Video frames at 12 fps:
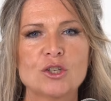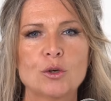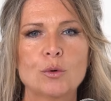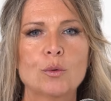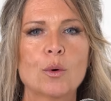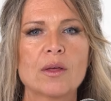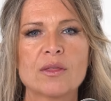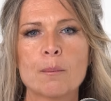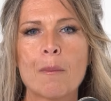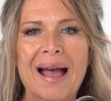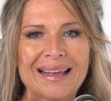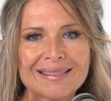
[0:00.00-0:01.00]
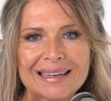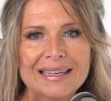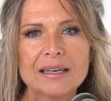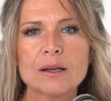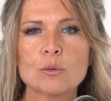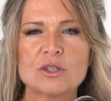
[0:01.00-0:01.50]
to the
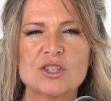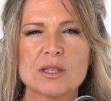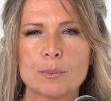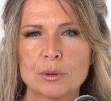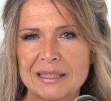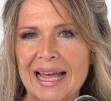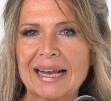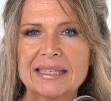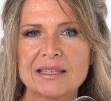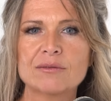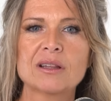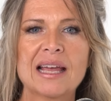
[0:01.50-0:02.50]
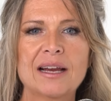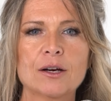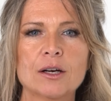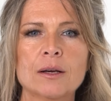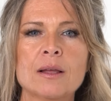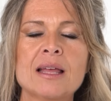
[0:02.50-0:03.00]
myelin, which is the protective
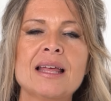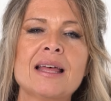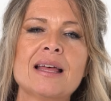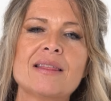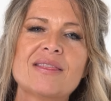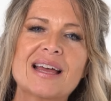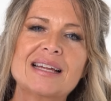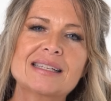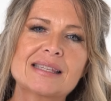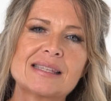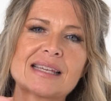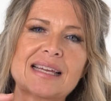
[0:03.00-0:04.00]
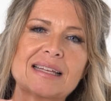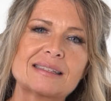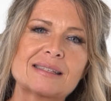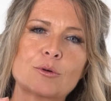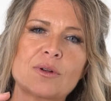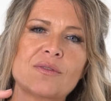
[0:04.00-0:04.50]
layer that's
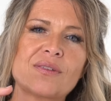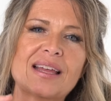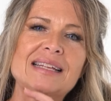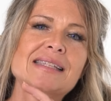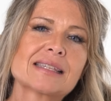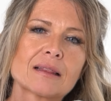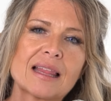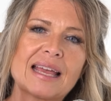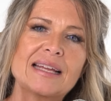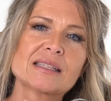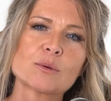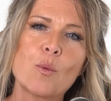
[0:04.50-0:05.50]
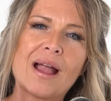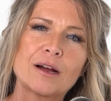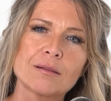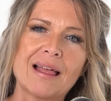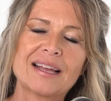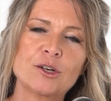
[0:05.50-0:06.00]
sort of insulates
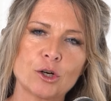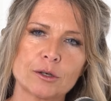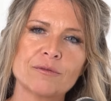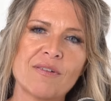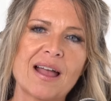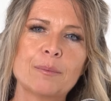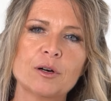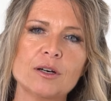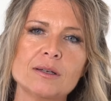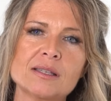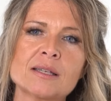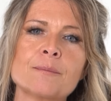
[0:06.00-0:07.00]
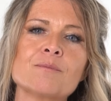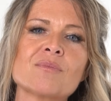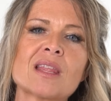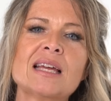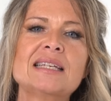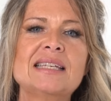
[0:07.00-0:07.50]
wire like nerve fibers,
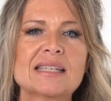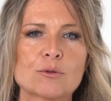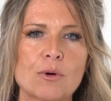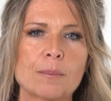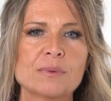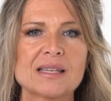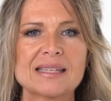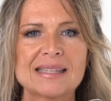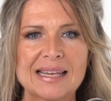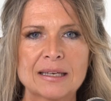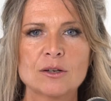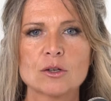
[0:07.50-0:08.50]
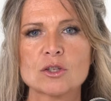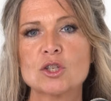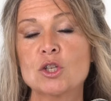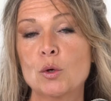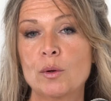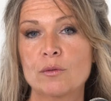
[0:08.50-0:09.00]
disrupts signals
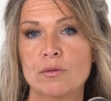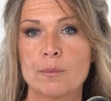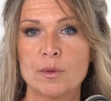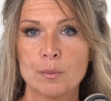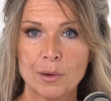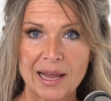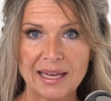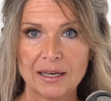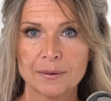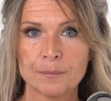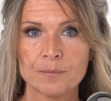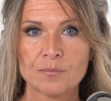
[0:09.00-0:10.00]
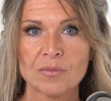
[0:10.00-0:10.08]
to and from the brain.